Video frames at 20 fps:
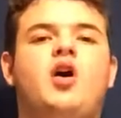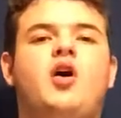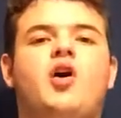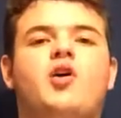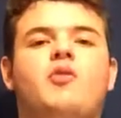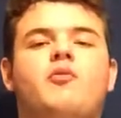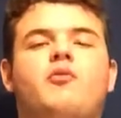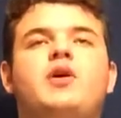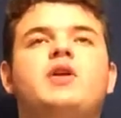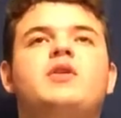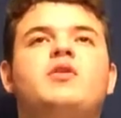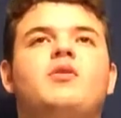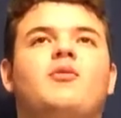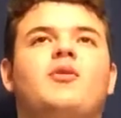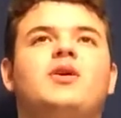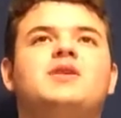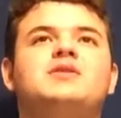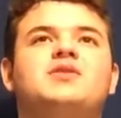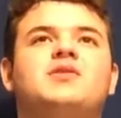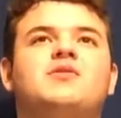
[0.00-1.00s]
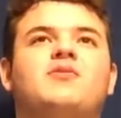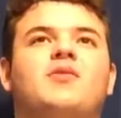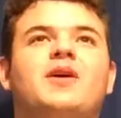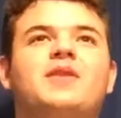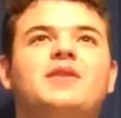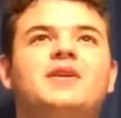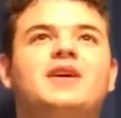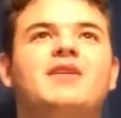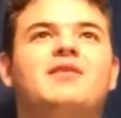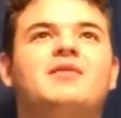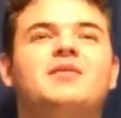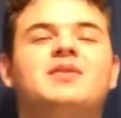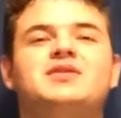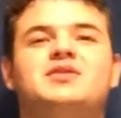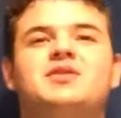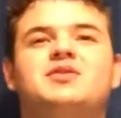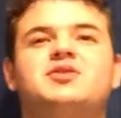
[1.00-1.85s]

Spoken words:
aren't we the ones who run the government,